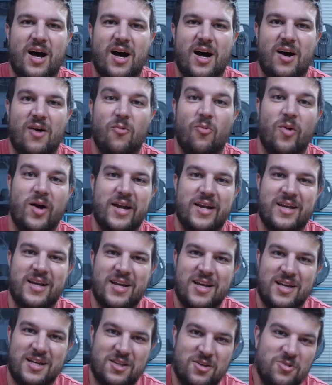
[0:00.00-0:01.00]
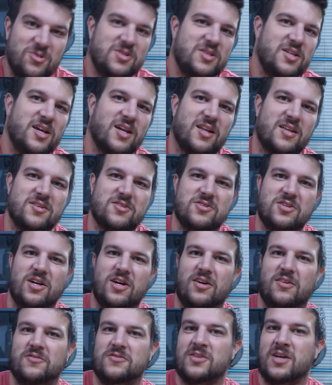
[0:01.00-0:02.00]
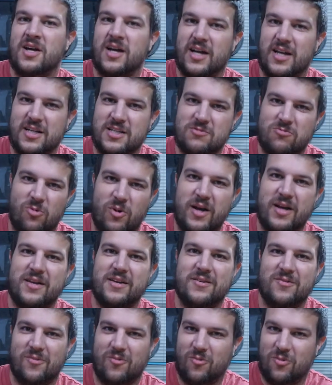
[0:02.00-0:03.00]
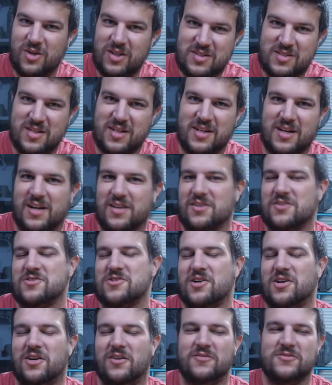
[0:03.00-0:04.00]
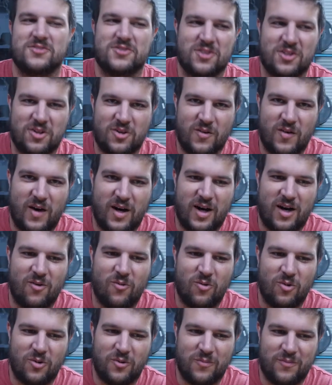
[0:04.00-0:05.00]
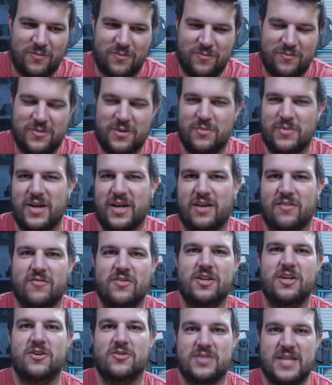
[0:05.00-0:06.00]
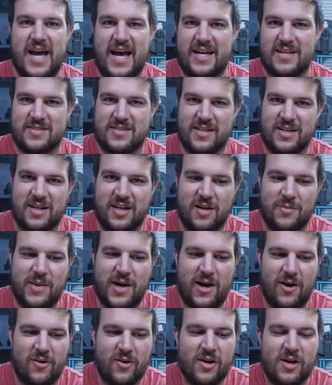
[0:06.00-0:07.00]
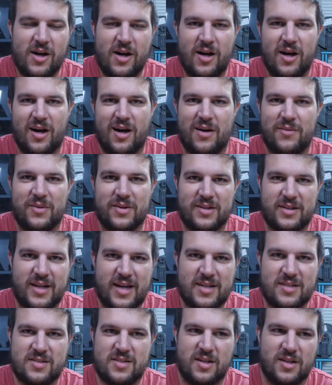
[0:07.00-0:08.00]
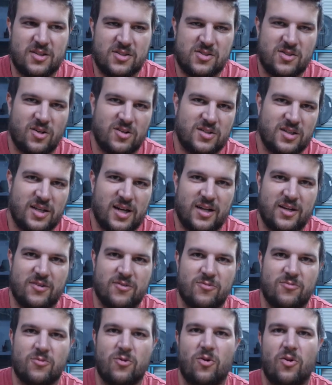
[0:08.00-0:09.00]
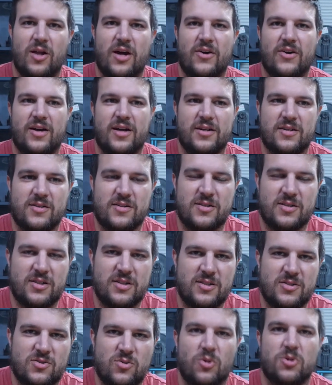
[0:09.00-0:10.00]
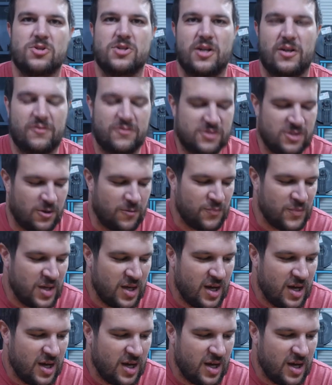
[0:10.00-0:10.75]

when you see it on the shelves is when we see it on the shelves. So we'll be making videos as they come out and as things start to kind of roll out onto the store shelf. So